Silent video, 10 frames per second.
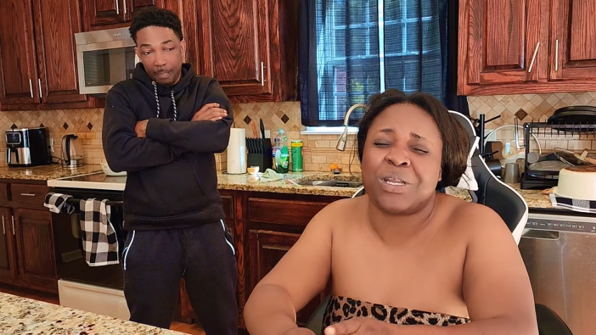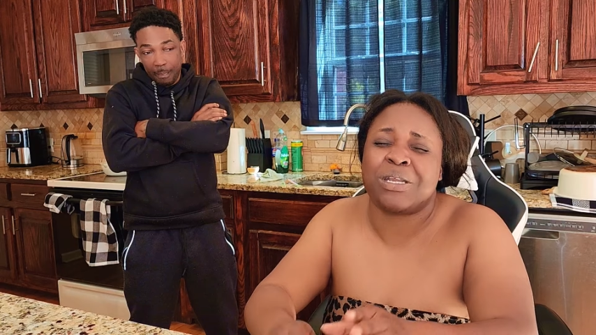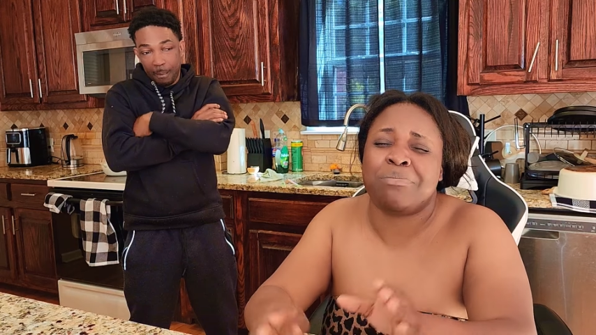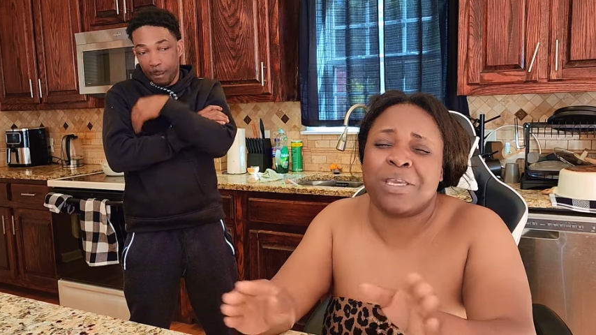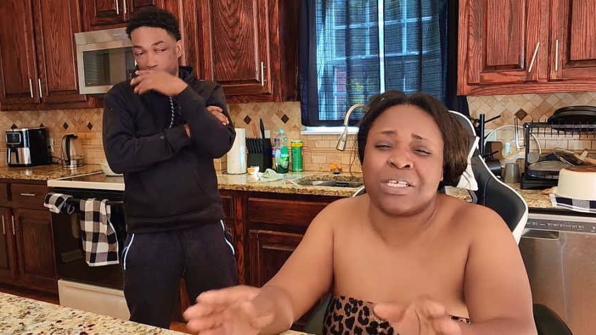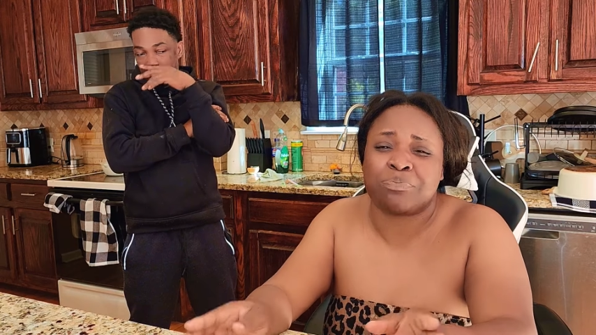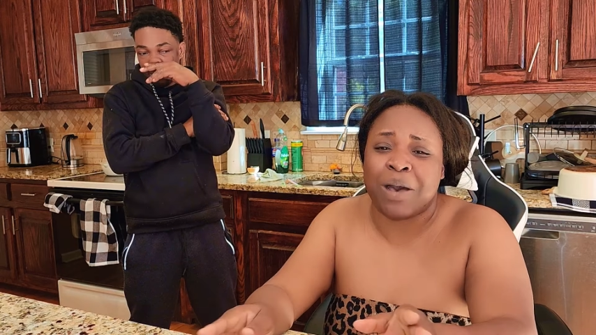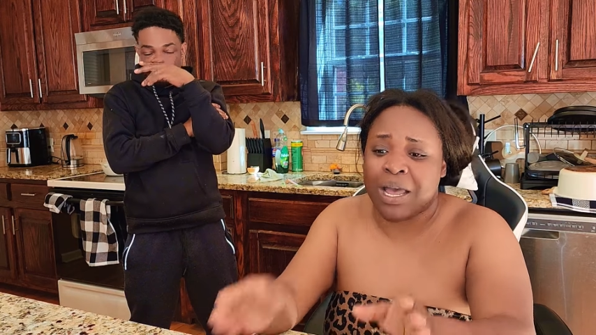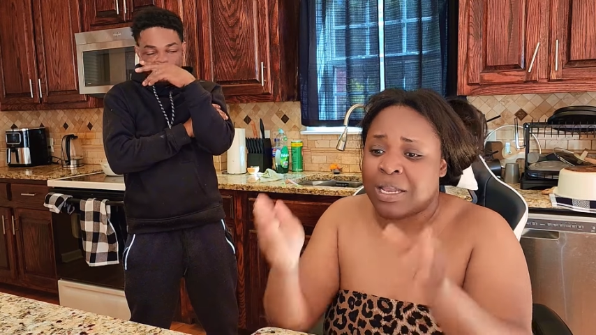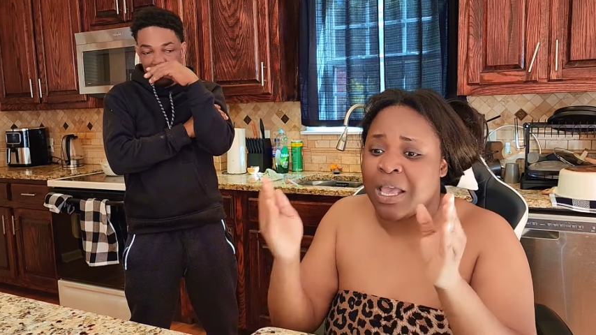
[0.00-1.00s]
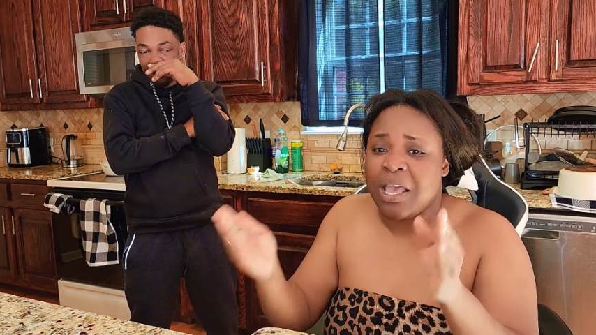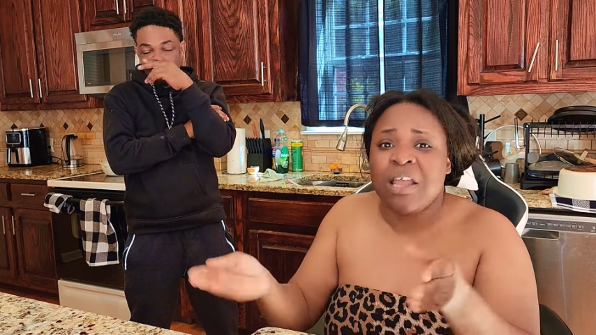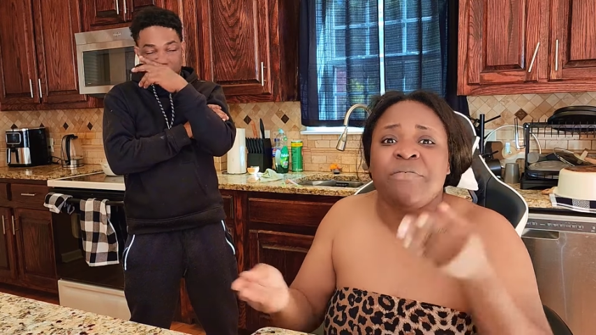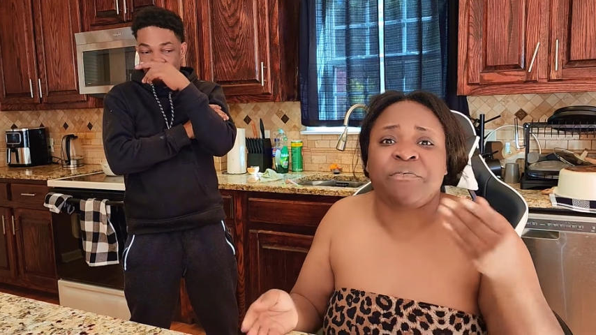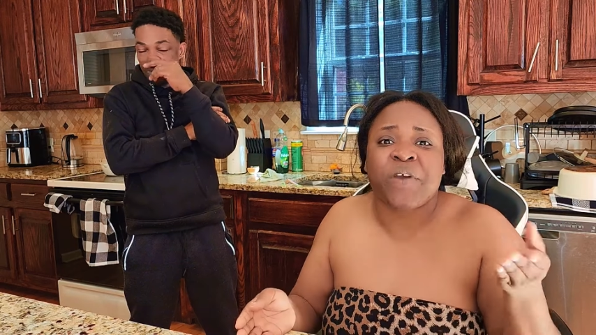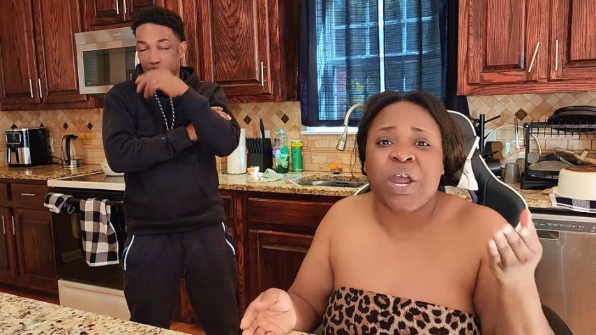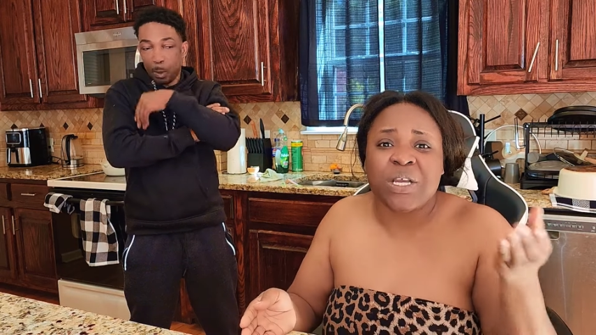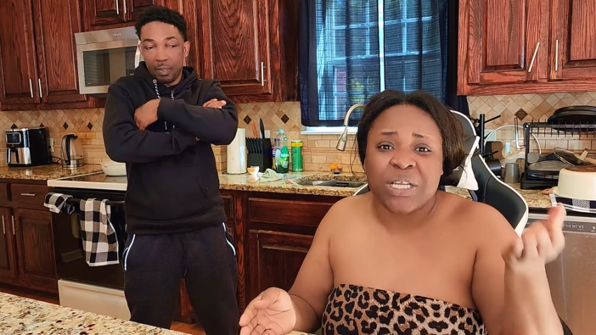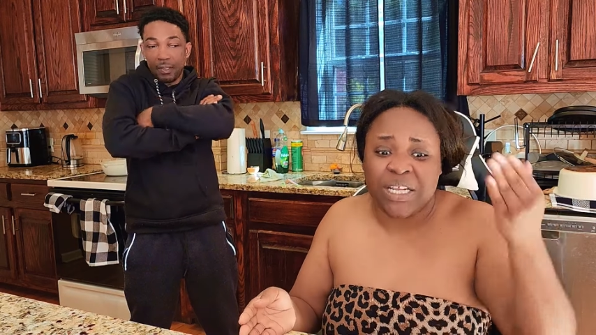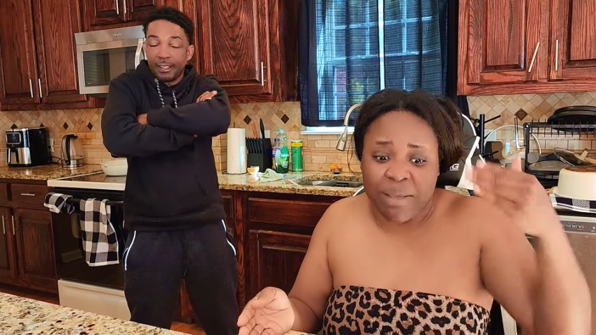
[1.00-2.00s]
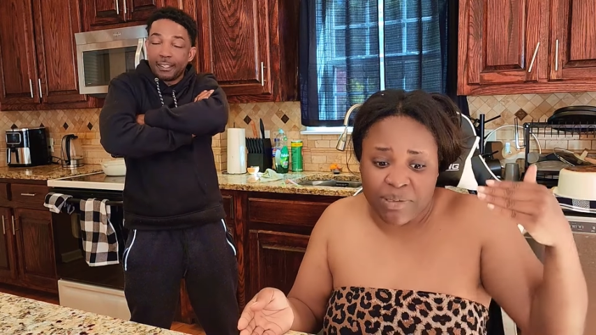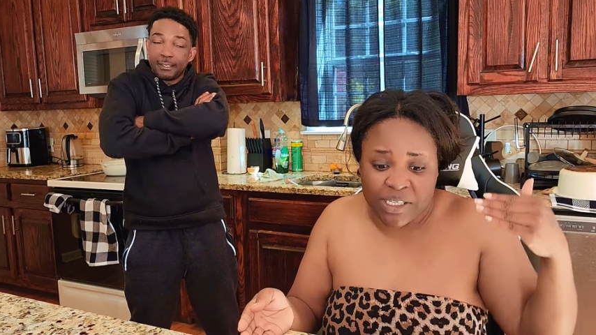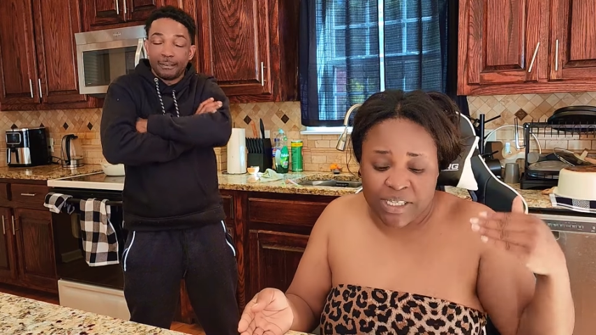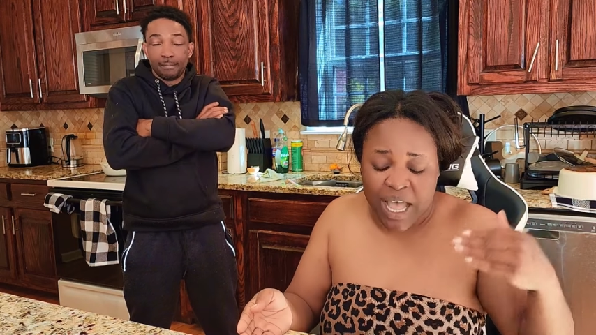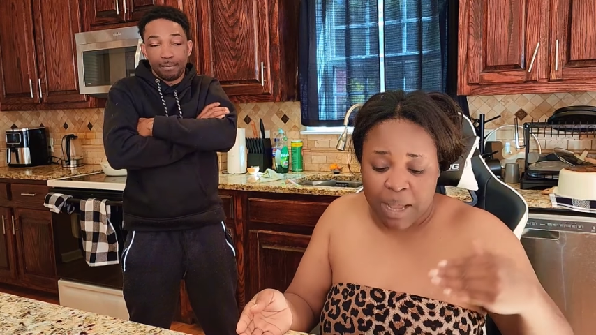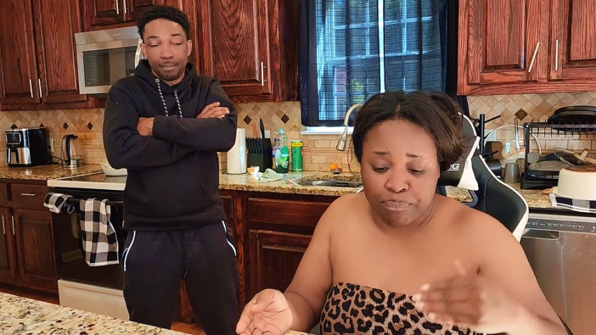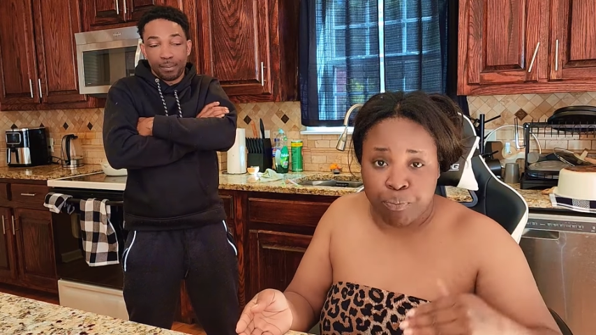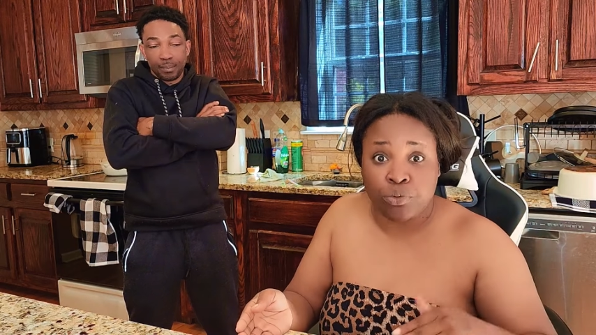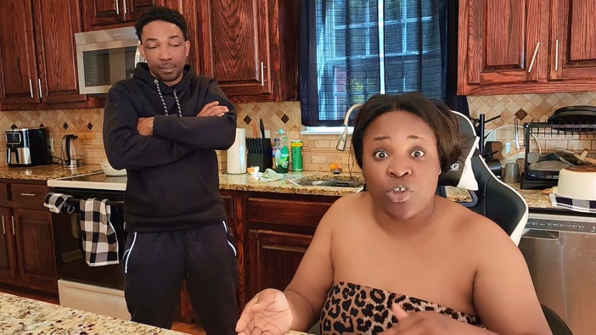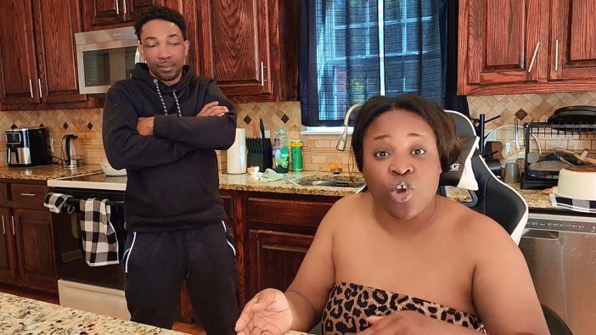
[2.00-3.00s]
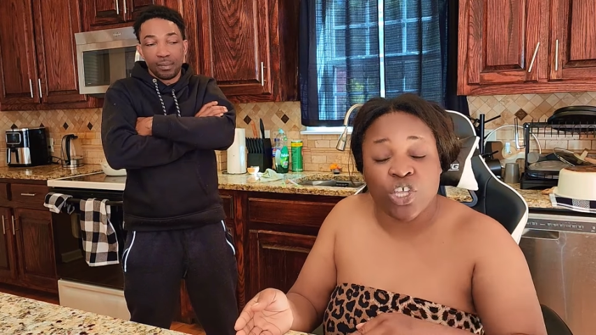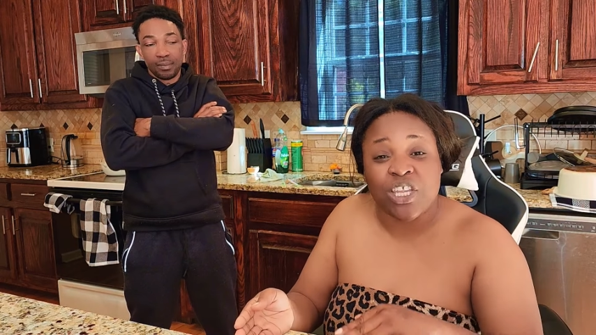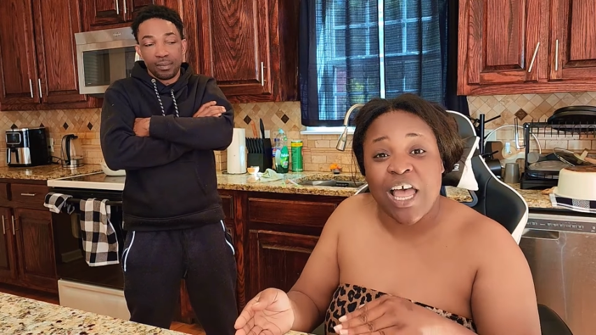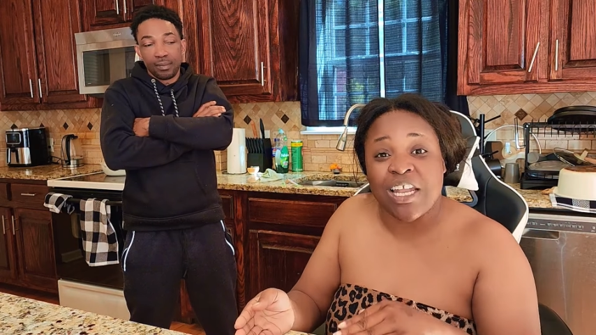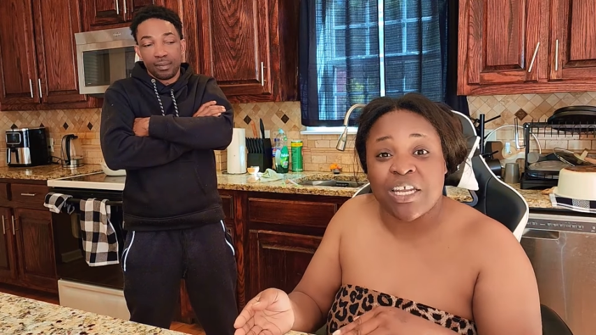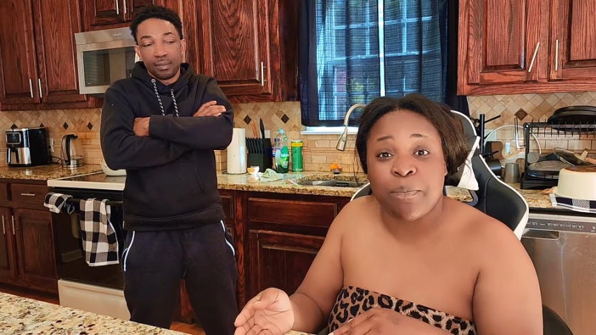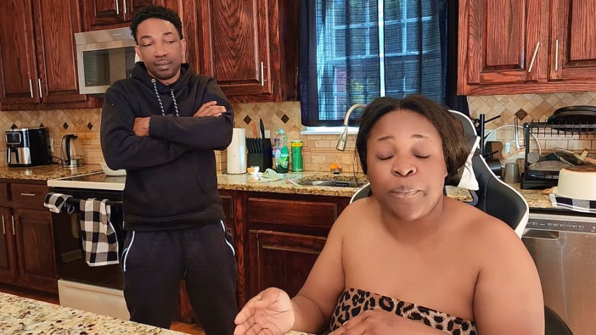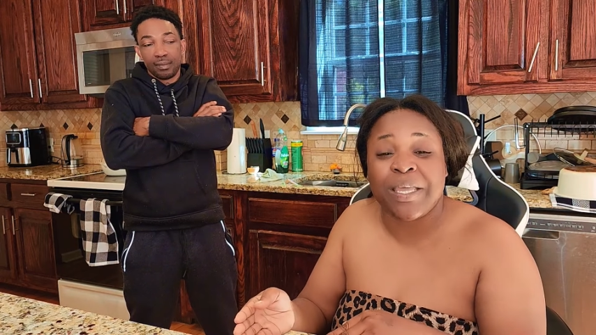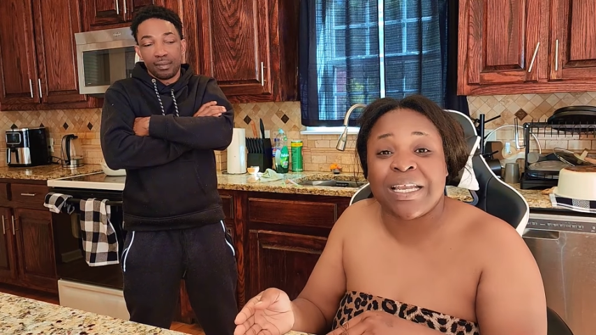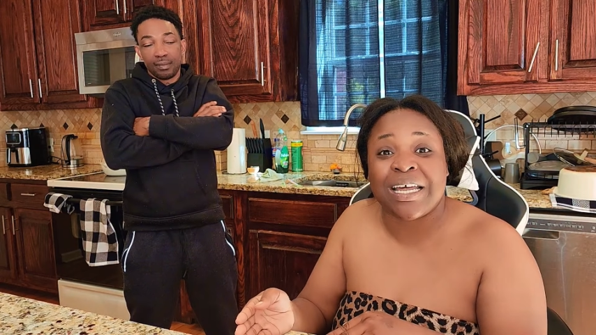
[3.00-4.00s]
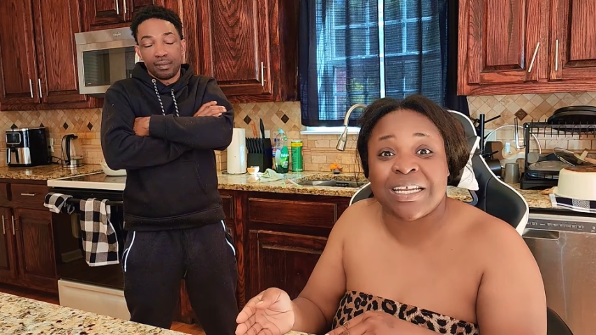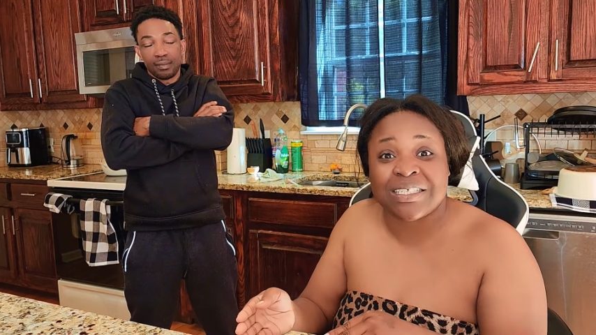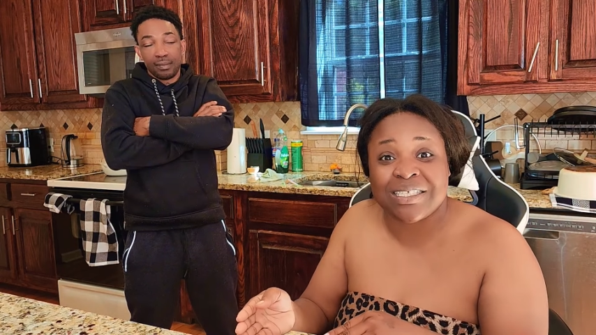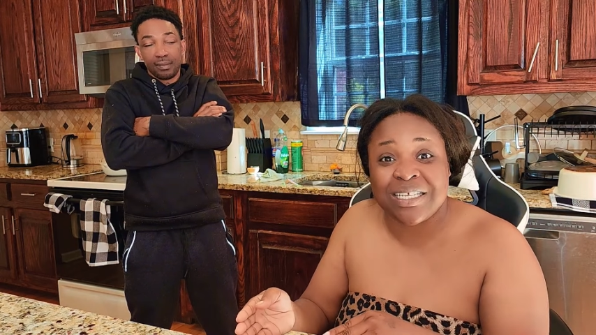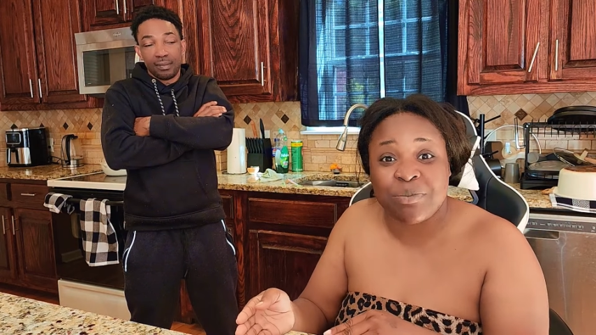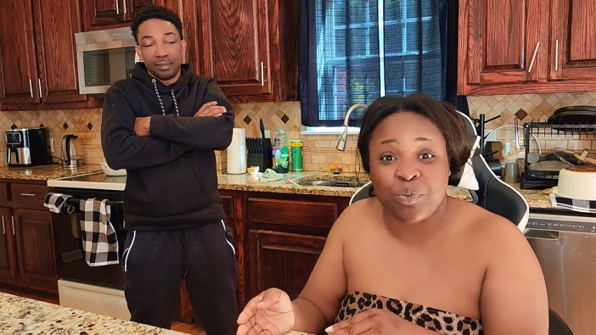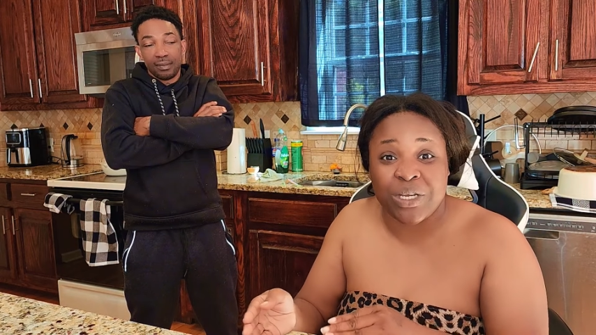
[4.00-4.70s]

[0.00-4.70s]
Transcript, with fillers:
Speaker 1: are the biggest part. First, them start tuck it on the pillow and I sleep with it.